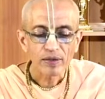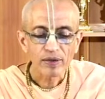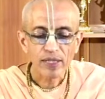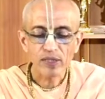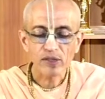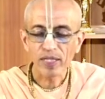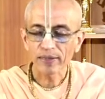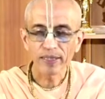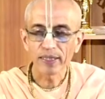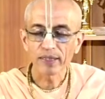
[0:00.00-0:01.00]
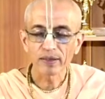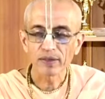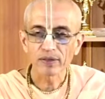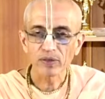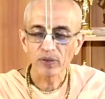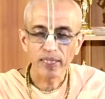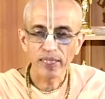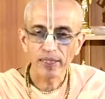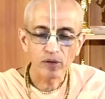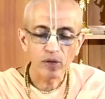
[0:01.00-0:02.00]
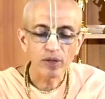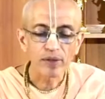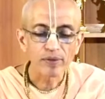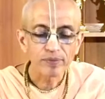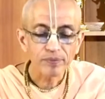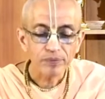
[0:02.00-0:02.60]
There is nothing really good.